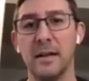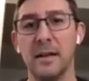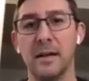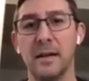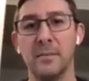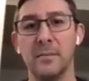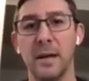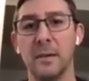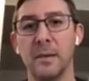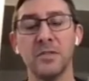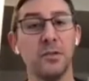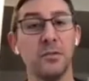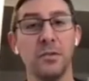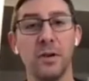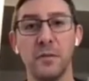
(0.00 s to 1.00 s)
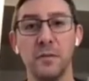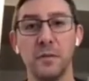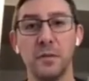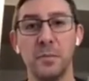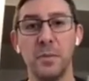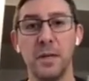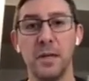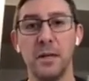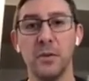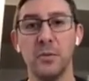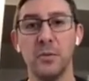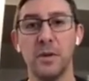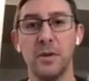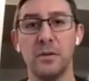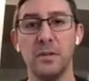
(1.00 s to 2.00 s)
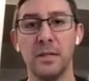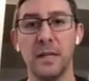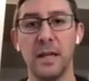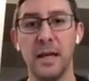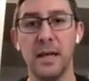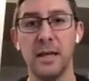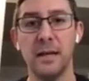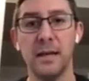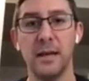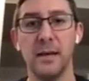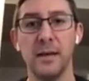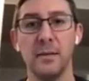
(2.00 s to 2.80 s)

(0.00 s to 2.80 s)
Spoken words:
I'm so grateful to be here with you today.